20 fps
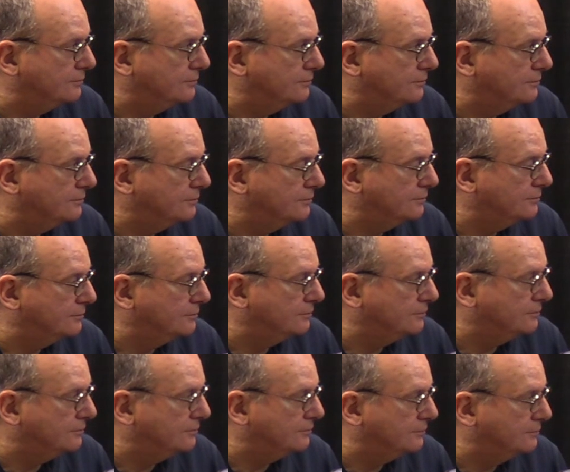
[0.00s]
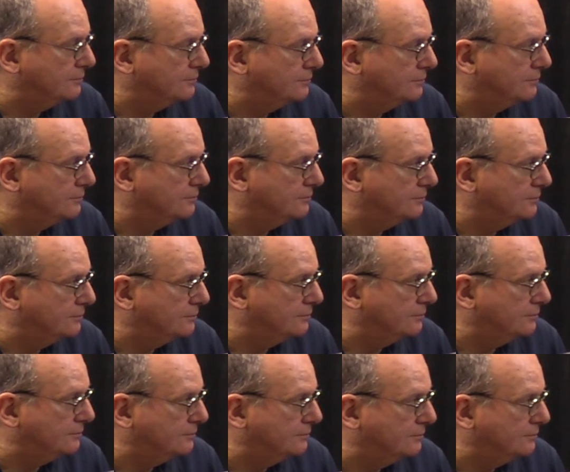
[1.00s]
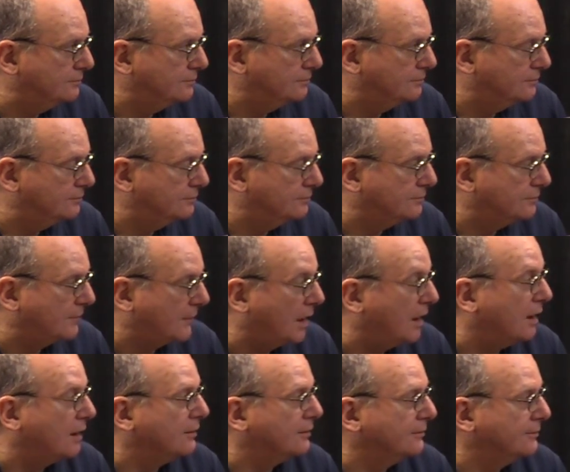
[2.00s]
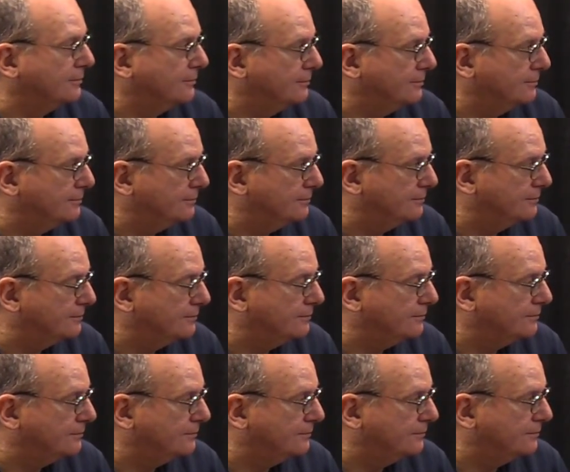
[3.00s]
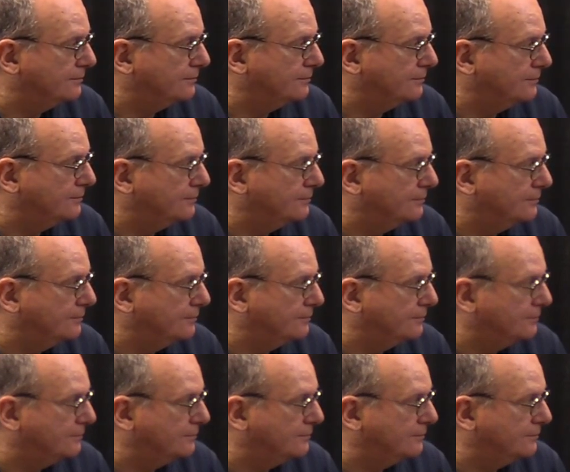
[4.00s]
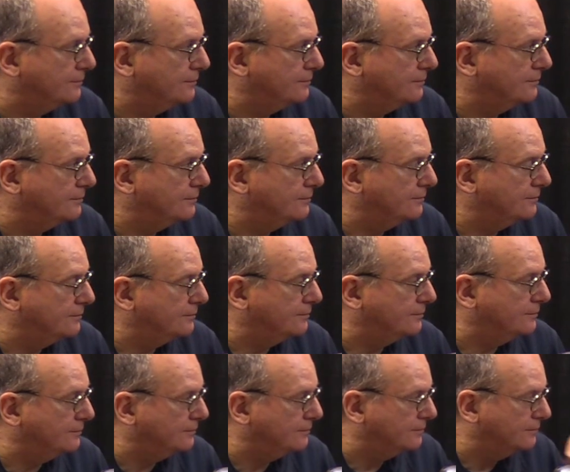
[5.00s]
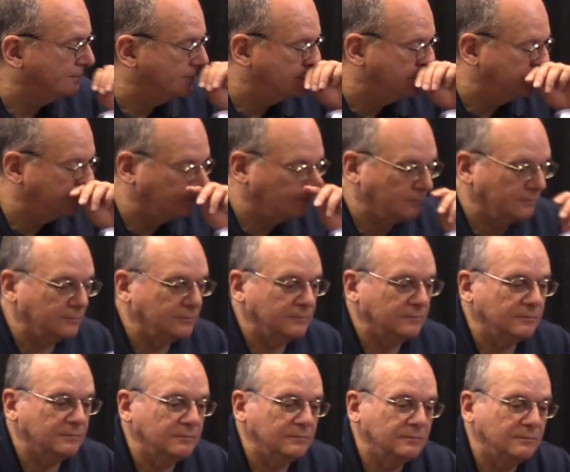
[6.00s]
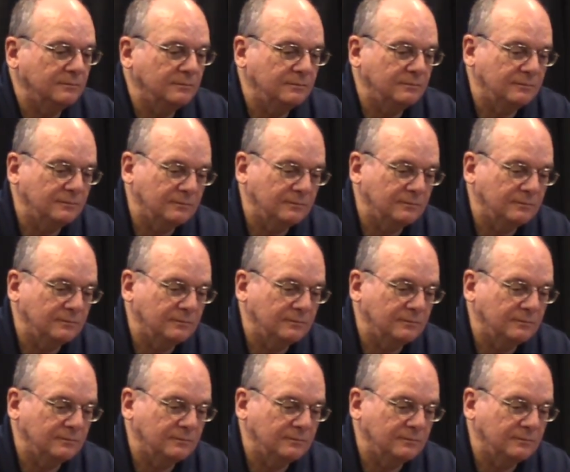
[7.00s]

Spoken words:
[no speech]